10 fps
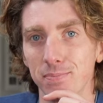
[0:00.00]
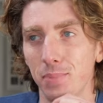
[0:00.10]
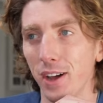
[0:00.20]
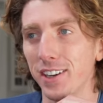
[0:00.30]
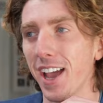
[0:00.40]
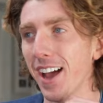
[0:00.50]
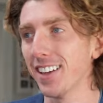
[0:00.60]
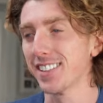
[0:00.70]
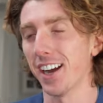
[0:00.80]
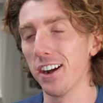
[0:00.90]

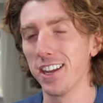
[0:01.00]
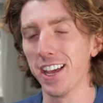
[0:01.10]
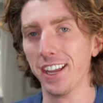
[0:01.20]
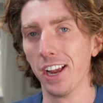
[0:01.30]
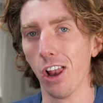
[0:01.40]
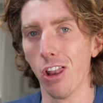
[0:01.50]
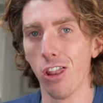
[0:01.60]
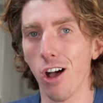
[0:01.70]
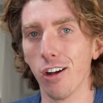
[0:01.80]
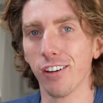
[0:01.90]
Podcasts are getting
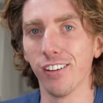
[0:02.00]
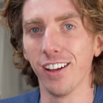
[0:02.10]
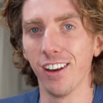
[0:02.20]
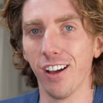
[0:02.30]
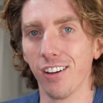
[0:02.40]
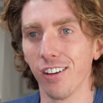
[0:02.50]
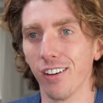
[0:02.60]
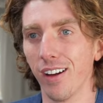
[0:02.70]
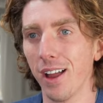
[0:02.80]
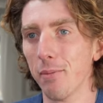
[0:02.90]
longer and
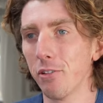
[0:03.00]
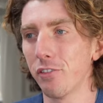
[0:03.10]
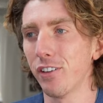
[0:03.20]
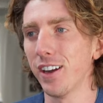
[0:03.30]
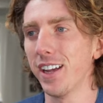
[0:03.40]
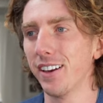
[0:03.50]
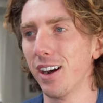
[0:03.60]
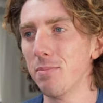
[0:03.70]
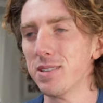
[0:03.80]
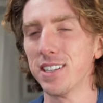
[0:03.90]
longer, and I'm afraid in
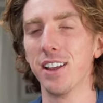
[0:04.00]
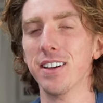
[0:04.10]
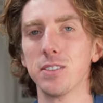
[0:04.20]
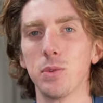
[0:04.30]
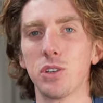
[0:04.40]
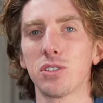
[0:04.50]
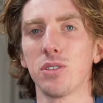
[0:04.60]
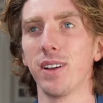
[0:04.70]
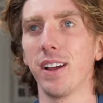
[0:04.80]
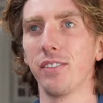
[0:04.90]
our busy lives, we just
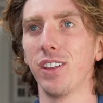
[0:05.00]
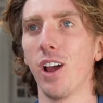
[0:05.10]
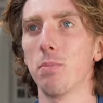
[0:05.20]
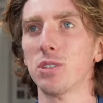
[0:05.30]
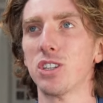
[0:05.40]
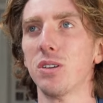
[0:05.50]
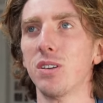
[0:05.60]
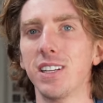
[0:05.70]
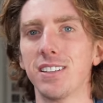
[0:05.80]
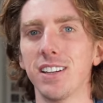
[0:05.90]
don't have the opportunity to